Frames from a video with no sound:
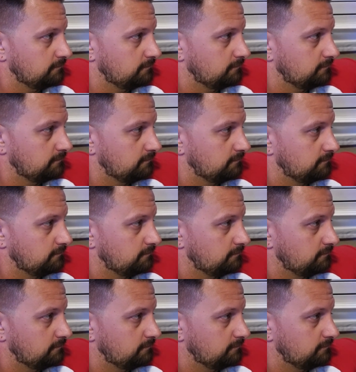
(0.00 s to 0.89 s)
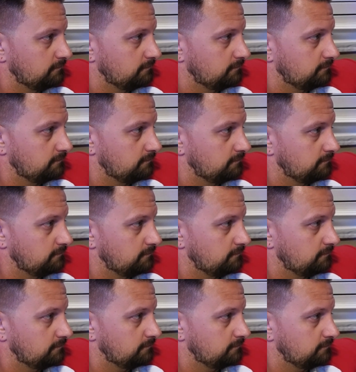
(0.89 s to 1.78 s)

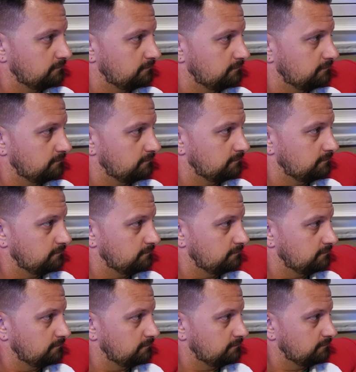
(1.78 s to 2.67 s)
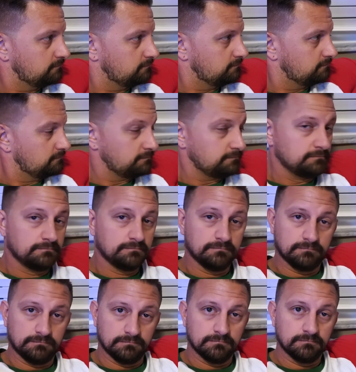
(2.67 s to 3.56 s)

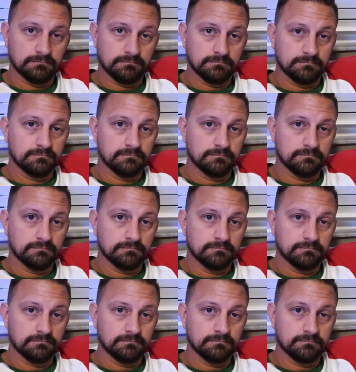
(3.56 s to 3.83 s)
No words are spoken by the person on screen.